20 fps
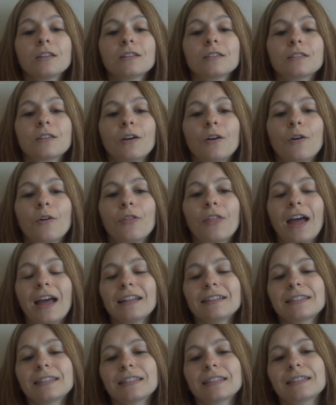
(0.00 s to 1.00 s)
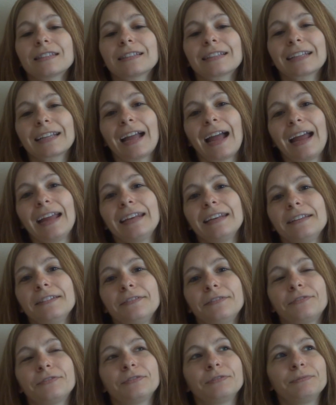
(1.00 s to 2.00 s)
So that's kind
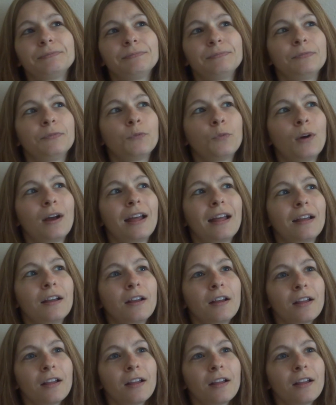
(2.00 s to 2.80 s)
of what